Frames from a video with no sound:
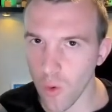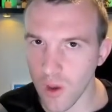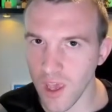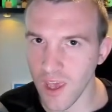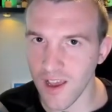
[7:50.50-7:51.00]

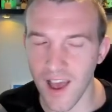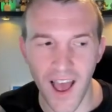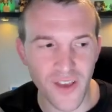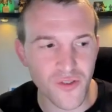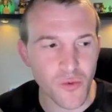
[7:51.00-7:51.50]
Okay,
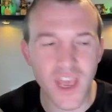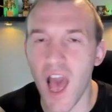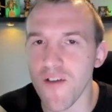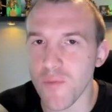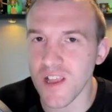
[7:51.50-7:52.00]
guys, we
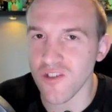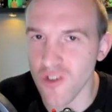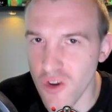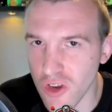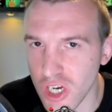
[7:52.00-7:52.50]
have been
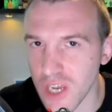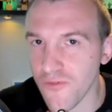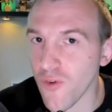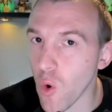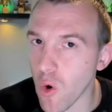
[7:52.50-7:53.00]

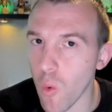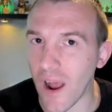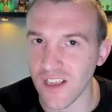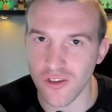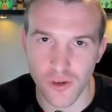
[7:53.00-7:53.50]
searching for
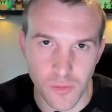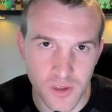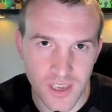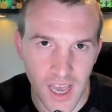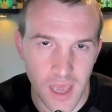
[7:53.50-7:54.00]
quite
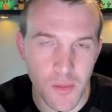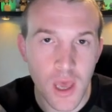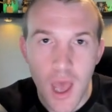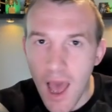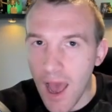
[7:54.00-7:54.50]
some time,
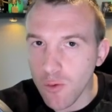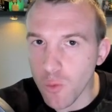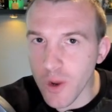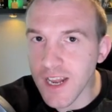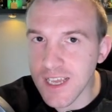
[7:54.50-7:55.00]

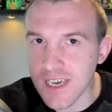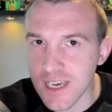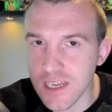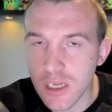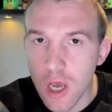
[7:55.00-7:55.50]
and we
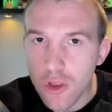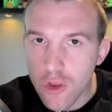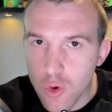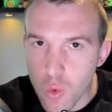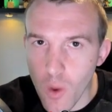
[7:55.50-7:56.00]
need
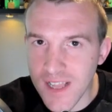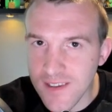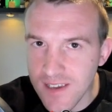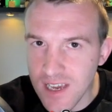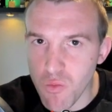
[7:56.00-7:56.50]

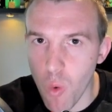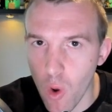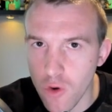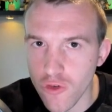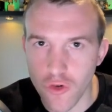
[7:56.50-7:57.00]

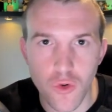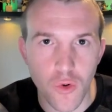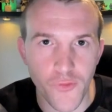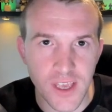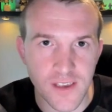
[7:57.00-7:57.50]
21
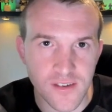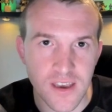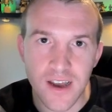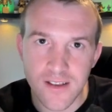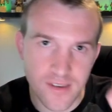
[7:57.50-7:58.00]

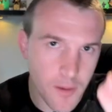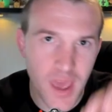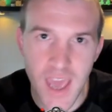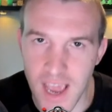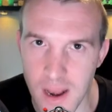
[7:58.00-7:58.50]
trophies to
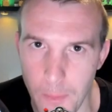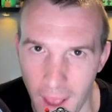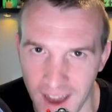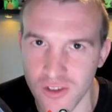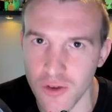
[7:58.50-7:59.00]
make it
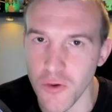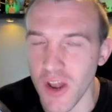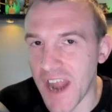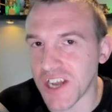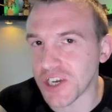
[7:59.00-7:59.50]
back to
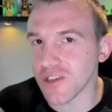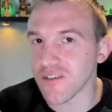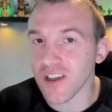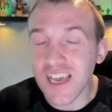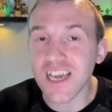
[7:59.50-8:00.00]

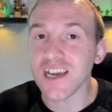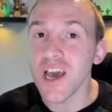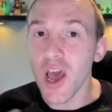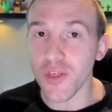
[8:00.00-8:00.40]
Legends League.